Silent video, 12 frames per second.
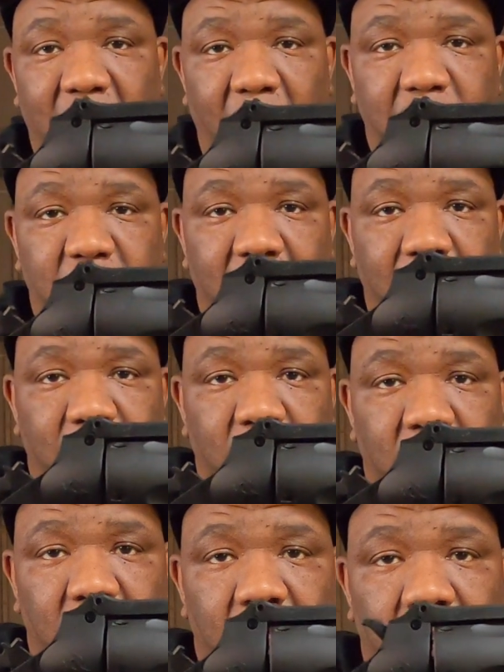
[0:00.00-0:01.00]
soft trigger
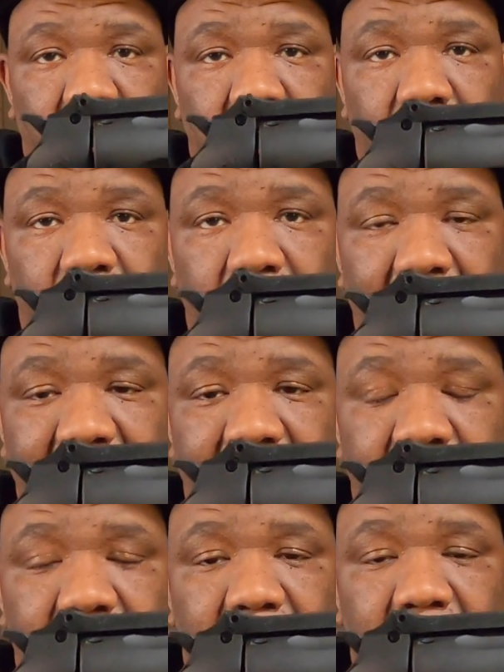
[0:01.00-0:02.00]
pull.
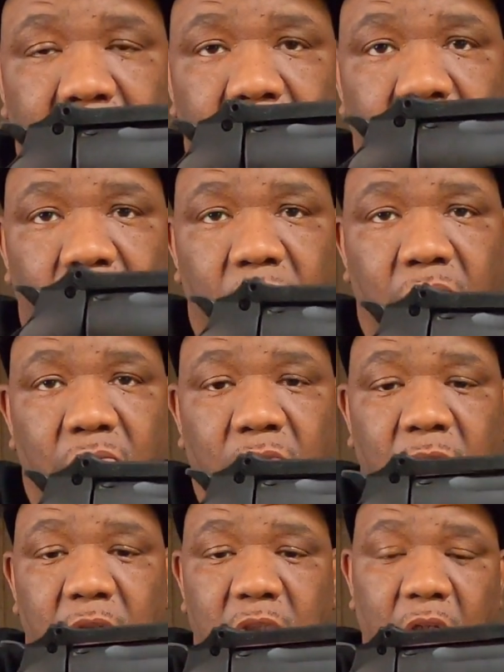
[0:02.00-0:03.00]
Bam.
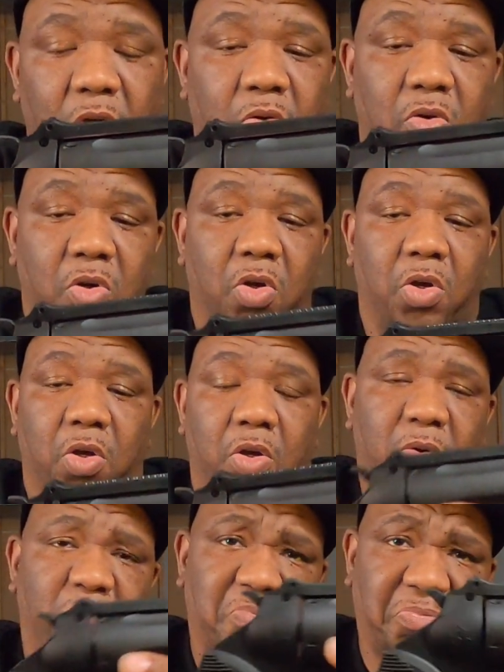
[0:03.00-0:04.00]
So,
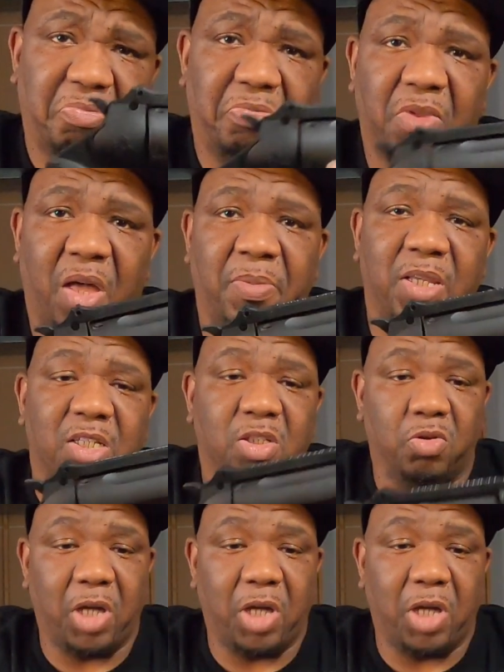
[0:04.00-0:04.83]
I mean, it's